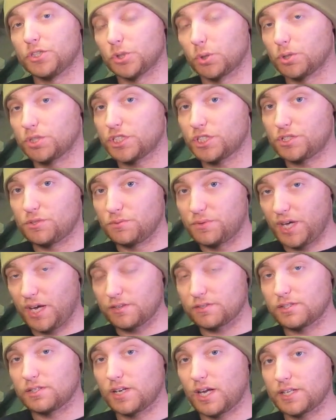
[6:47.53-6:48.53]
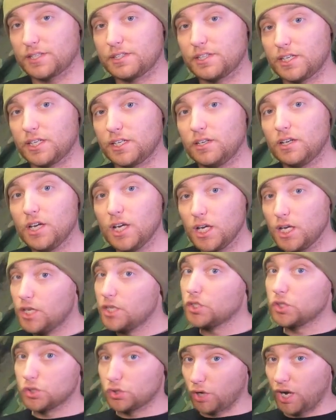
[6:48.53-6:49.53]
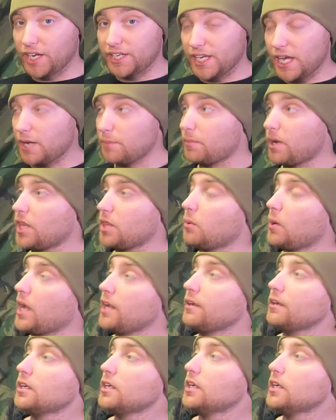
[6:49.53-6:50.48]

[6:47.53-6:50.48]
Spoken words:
Georgia in 2019. Great game, by the way.